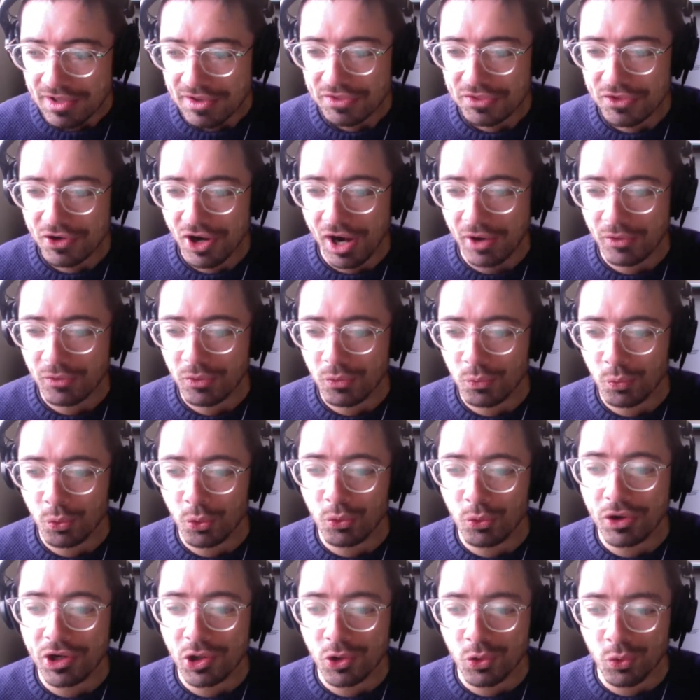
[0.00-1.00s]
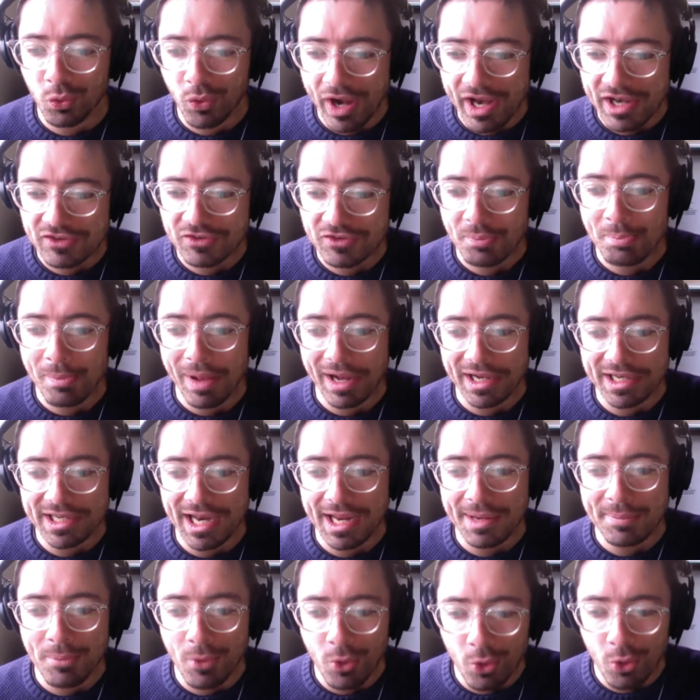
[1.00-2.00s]
that I will regret
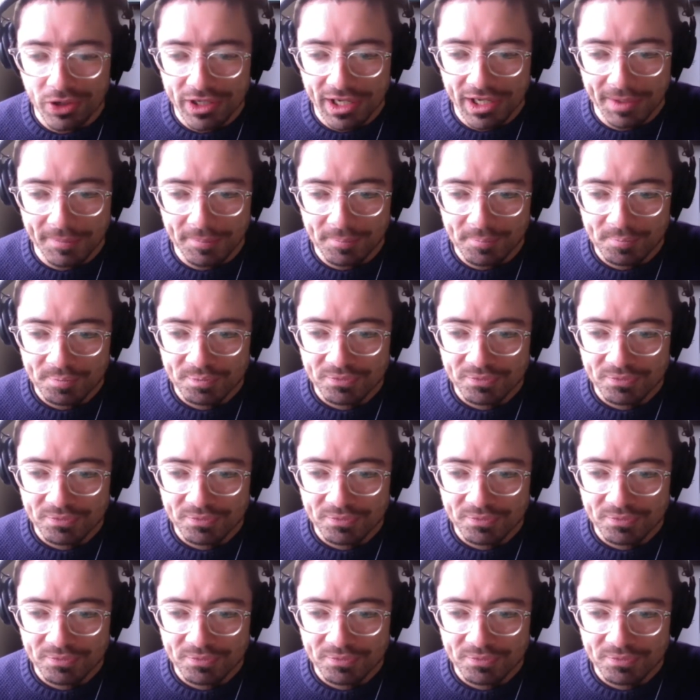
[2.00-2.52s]
Monday morning.